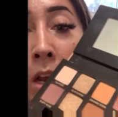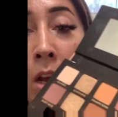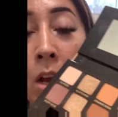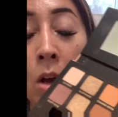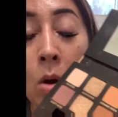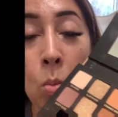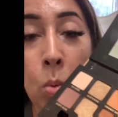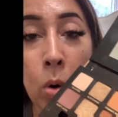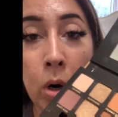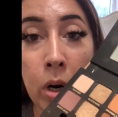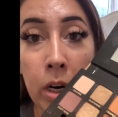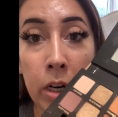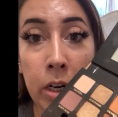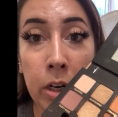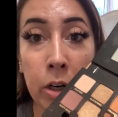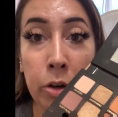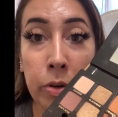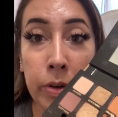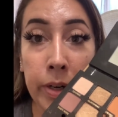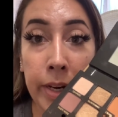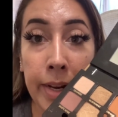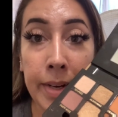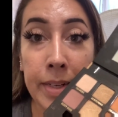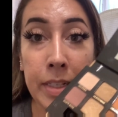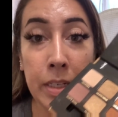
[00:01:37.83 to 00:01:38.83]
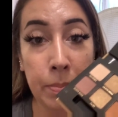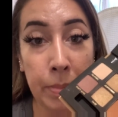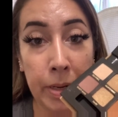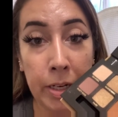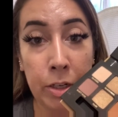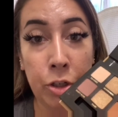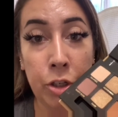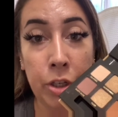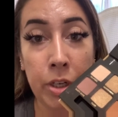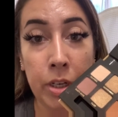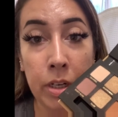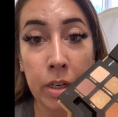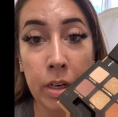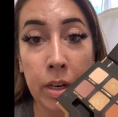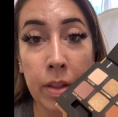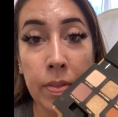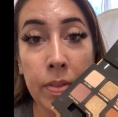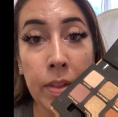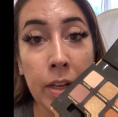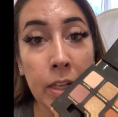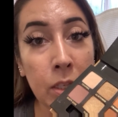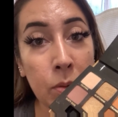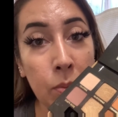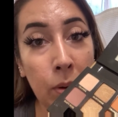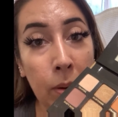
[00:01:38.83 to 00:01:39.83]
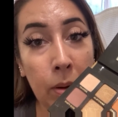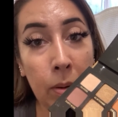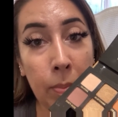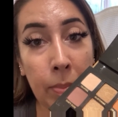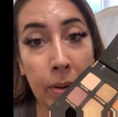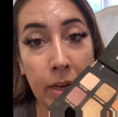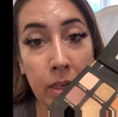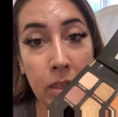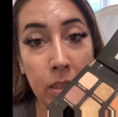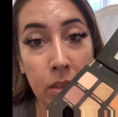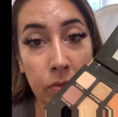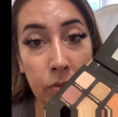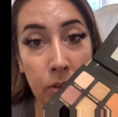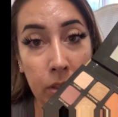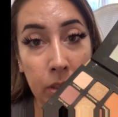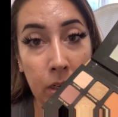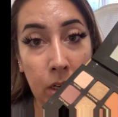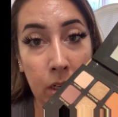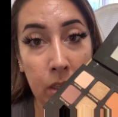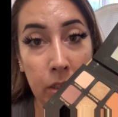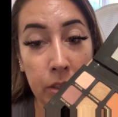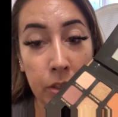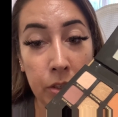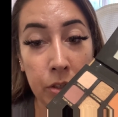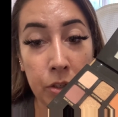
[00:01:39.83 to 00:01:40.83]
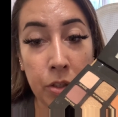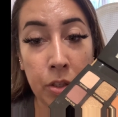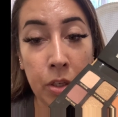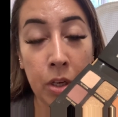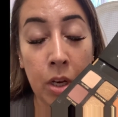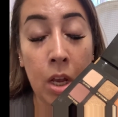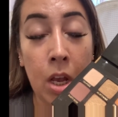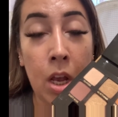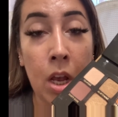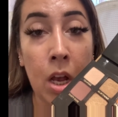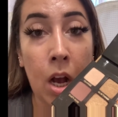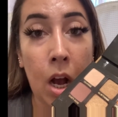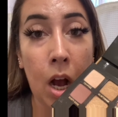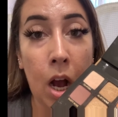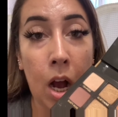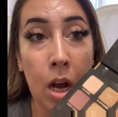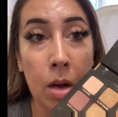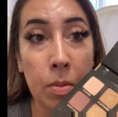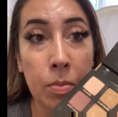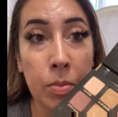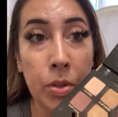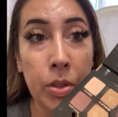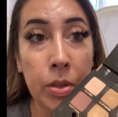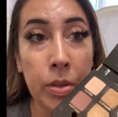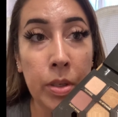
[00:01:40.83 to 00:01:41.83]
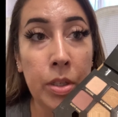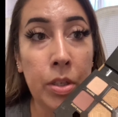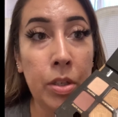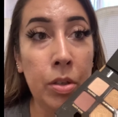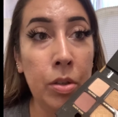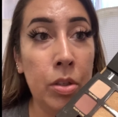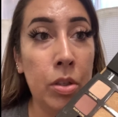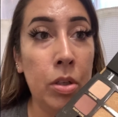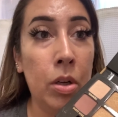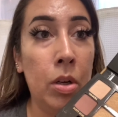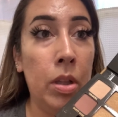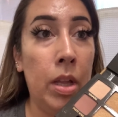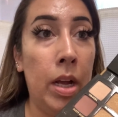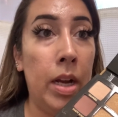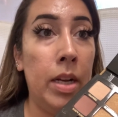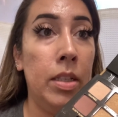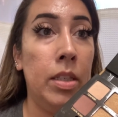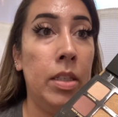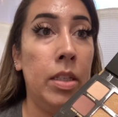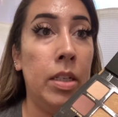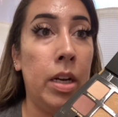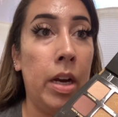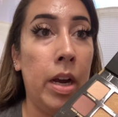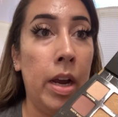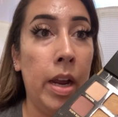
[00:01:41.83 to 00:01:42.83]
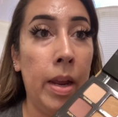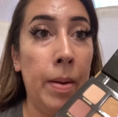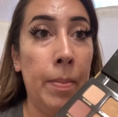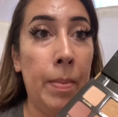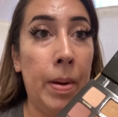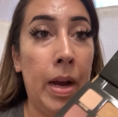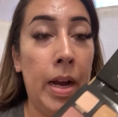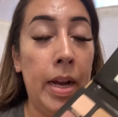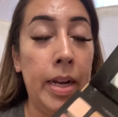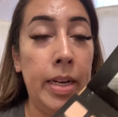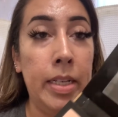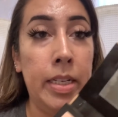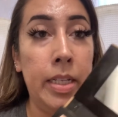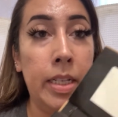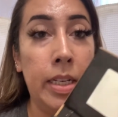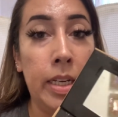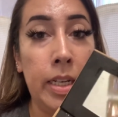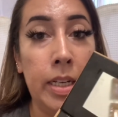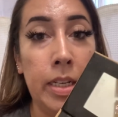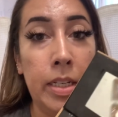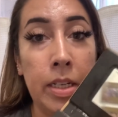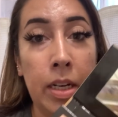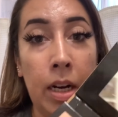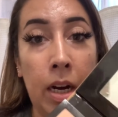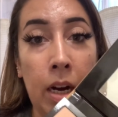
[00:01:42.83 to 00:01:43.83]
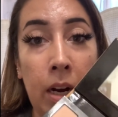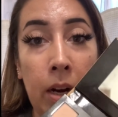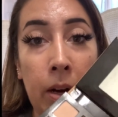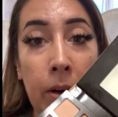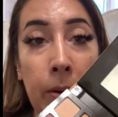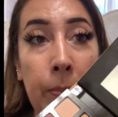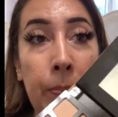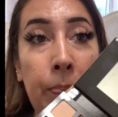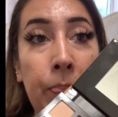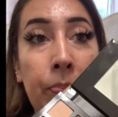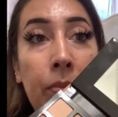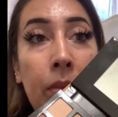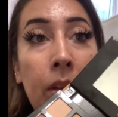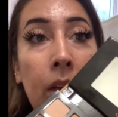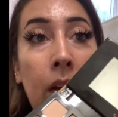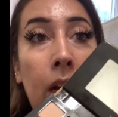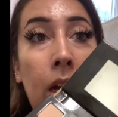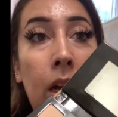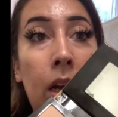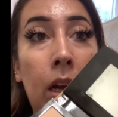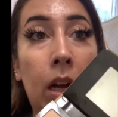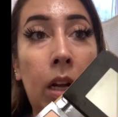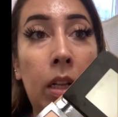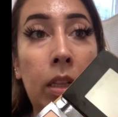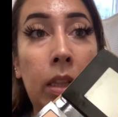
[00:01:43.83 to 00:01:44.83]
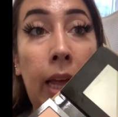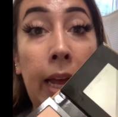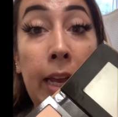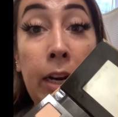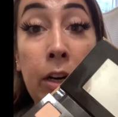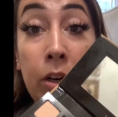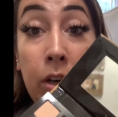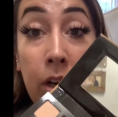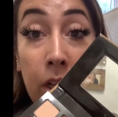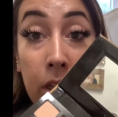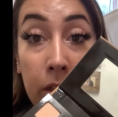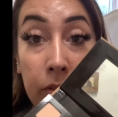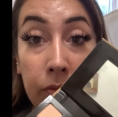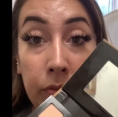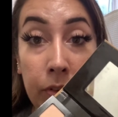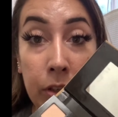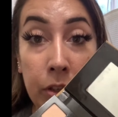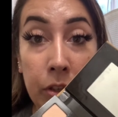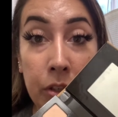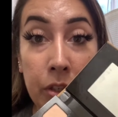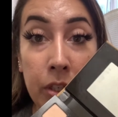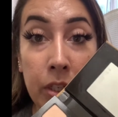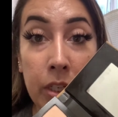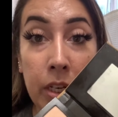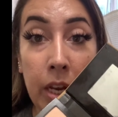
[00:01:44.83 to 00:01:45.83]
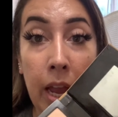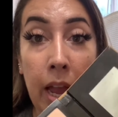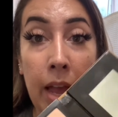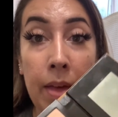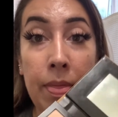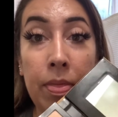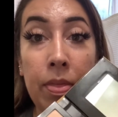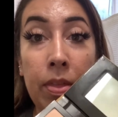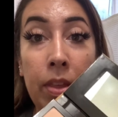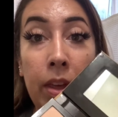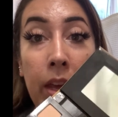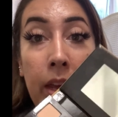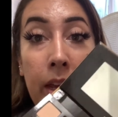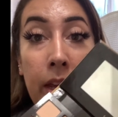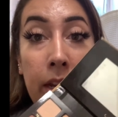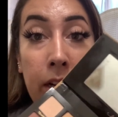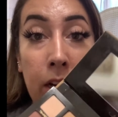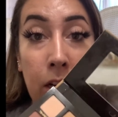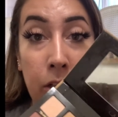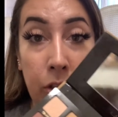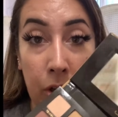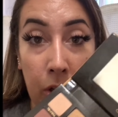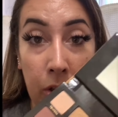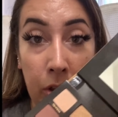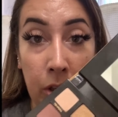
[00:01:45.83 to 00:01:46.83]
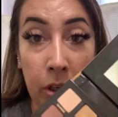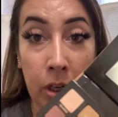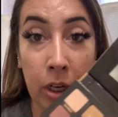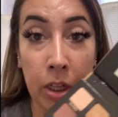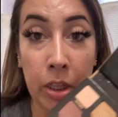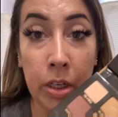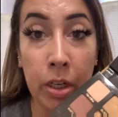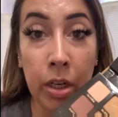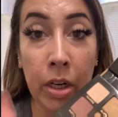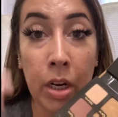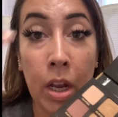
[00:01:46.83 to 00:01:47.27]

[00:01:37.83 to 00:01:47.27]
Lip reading: We're gonna create dimension. That's why we picked different colors. So as you saw last time, I did a lighter color first and then a darker color.